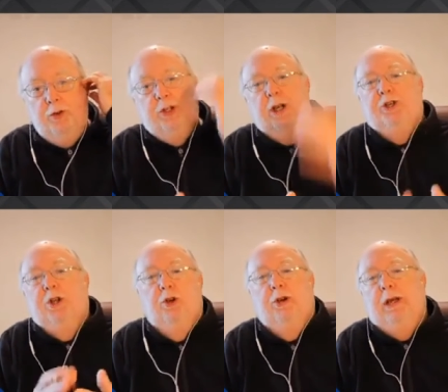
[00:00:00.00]
just
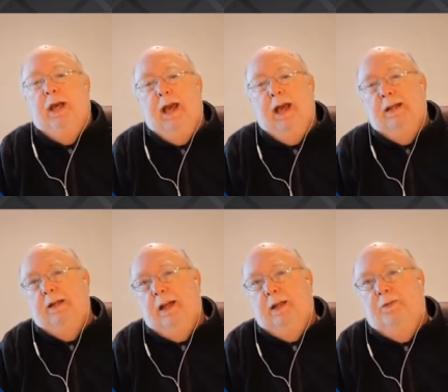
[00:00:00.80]
look at
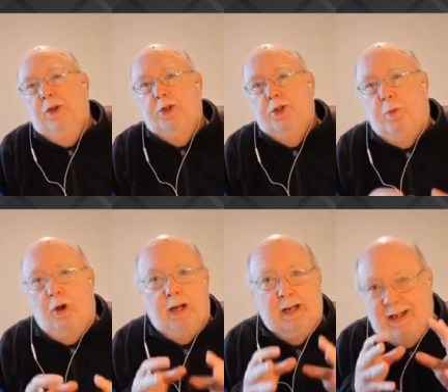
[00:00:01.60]
at the futures
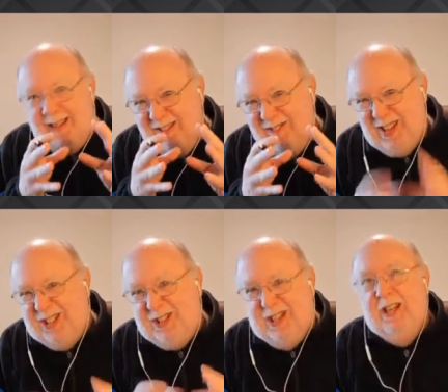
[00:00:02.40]
market in
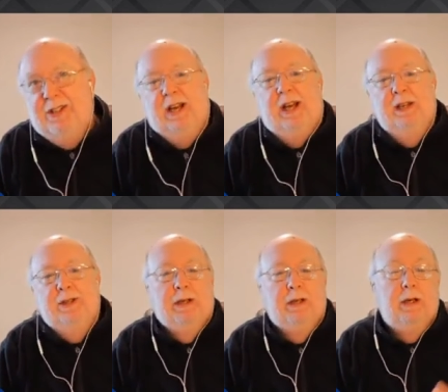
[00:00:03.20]
this ten
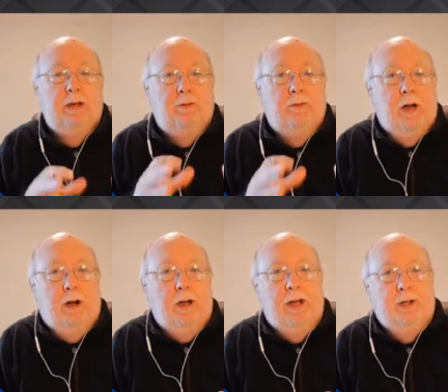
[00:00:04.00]
seconds,
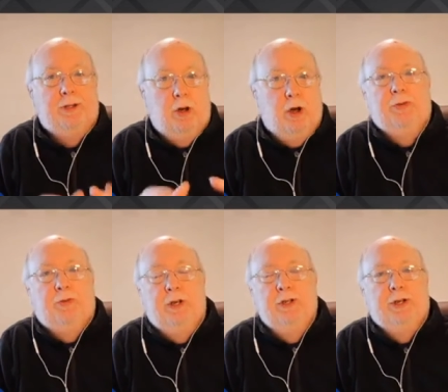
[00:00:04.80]
there is cause
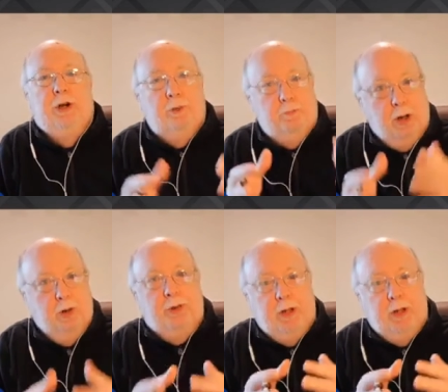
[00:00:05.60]
for concern both in